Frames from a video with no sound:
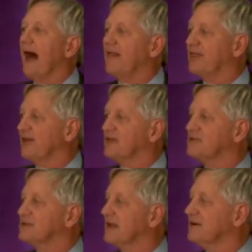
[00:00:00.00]
a
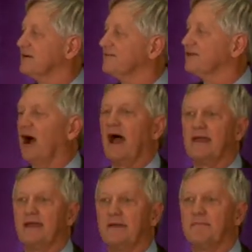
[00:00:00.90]
Thursday or a
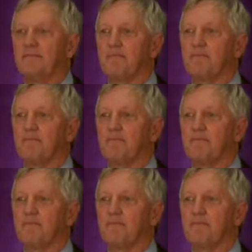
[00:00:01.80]
Friday.